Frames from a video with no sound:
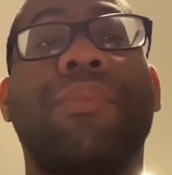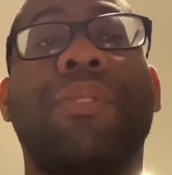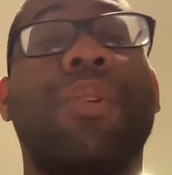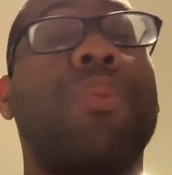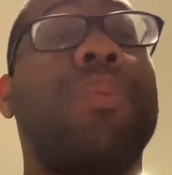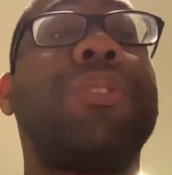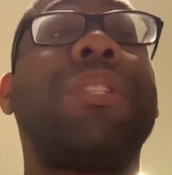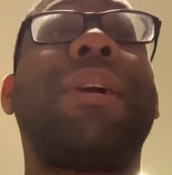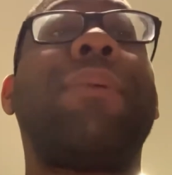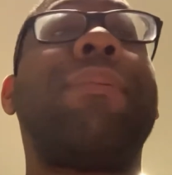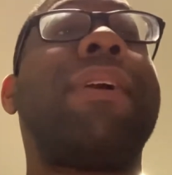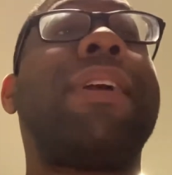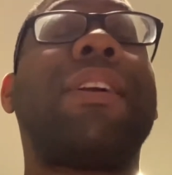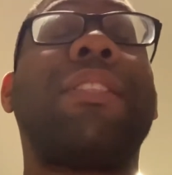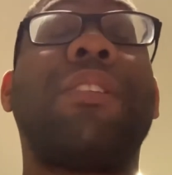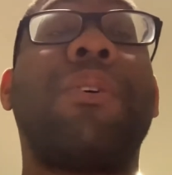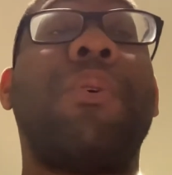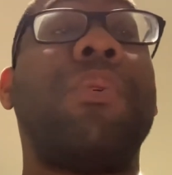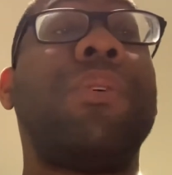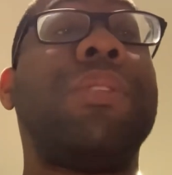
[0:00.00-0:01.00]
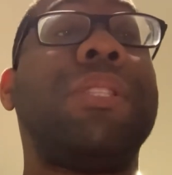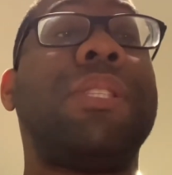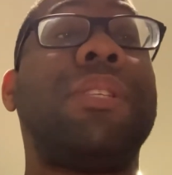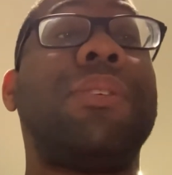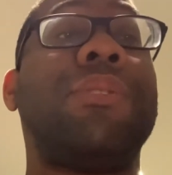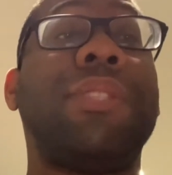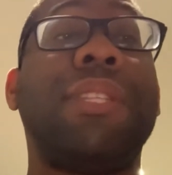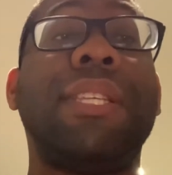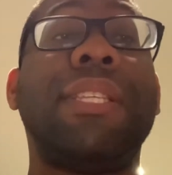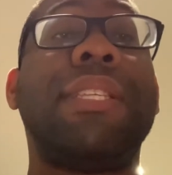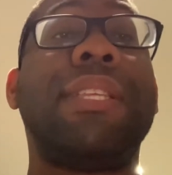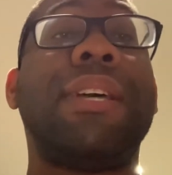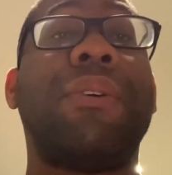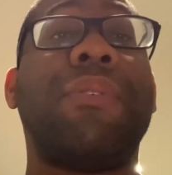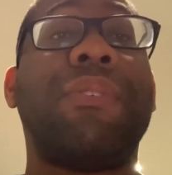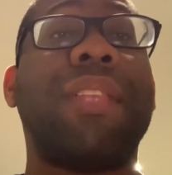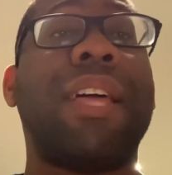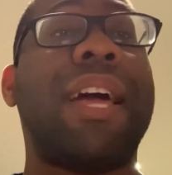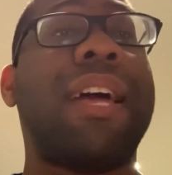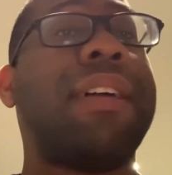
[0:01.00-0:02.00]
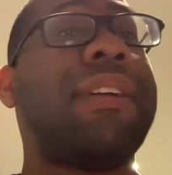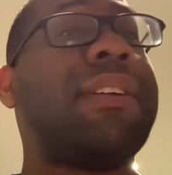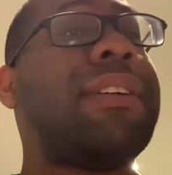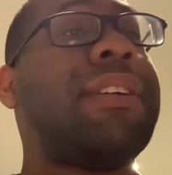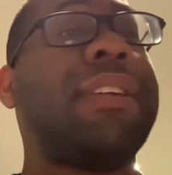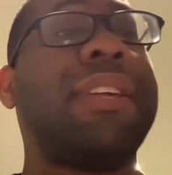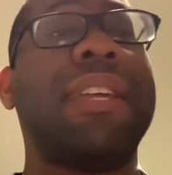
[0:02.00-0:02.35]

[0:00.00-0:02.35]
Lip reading: which I'm not going to go into detail with that.